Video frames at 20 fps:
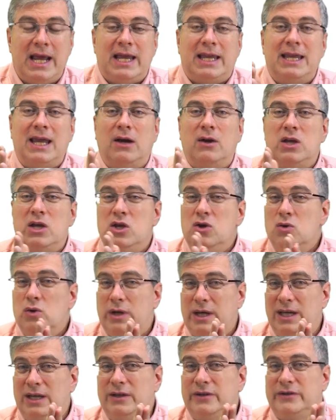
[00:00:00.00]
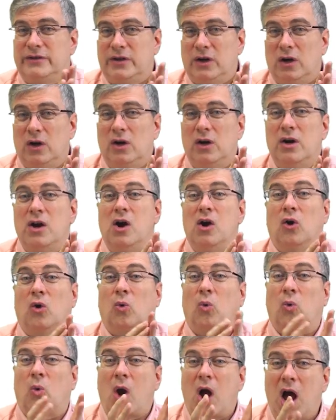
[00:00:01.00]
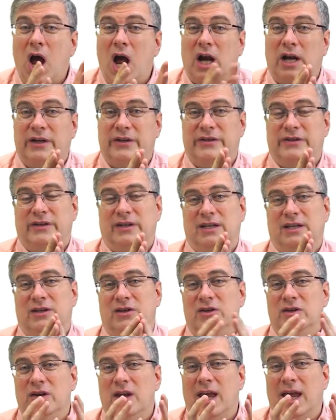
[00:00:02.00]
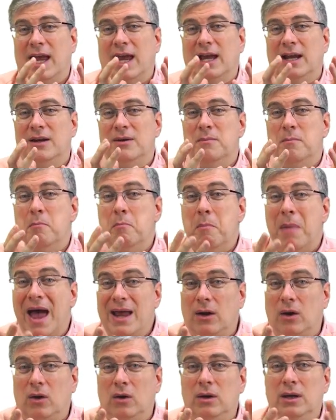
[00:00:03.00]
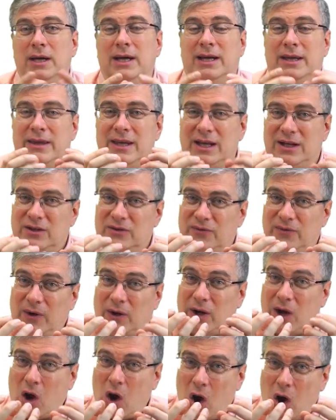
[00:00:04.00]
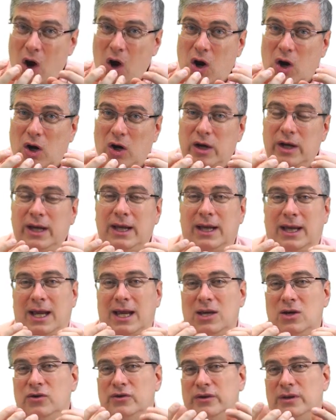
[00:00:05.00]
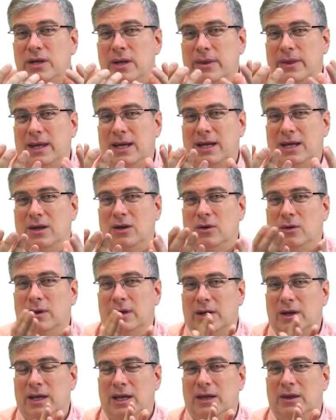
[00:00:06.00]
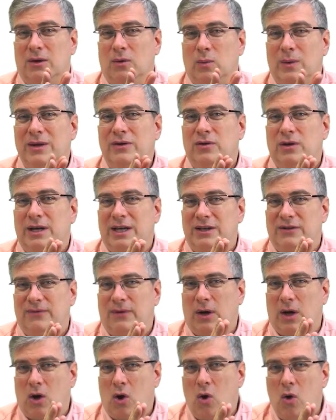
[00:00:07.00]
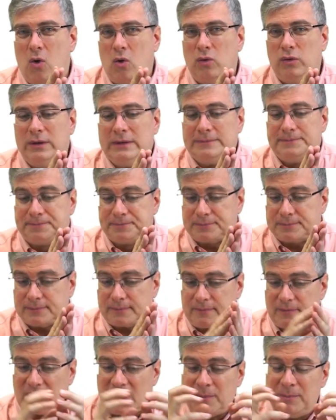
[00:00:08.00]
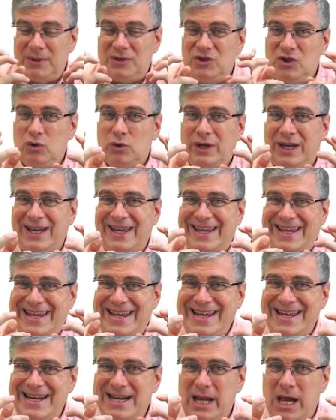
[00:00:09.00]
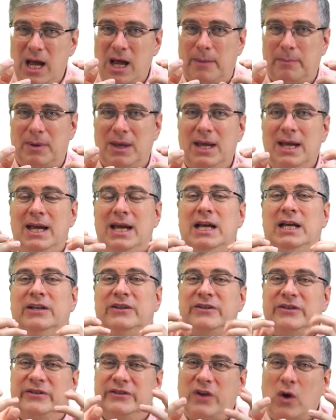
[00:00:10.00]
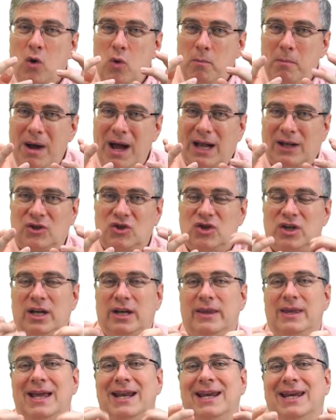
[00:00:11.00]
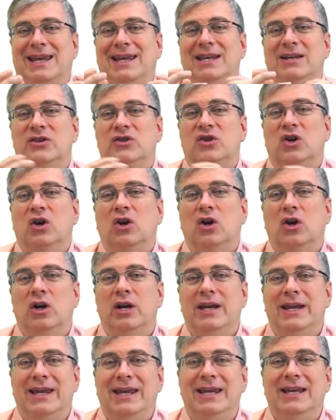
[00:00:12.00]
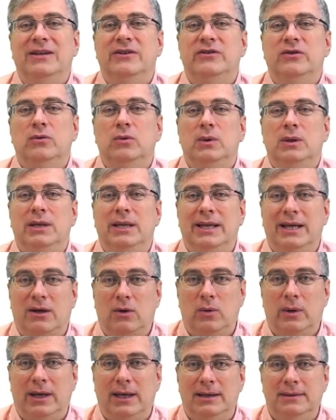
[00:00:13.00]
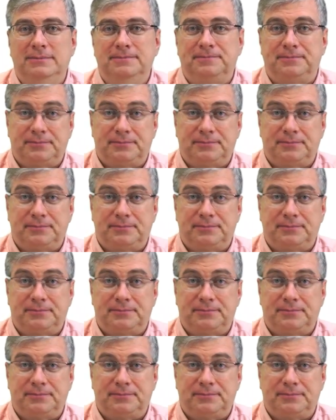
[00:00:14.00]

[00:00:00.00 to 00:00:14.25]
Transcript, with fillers: Now, you can turn rocks and metal that is very hard, and usually you think, you know, in, the winter it gets very cold, but you can heat it up so much that it can turn into a liquid.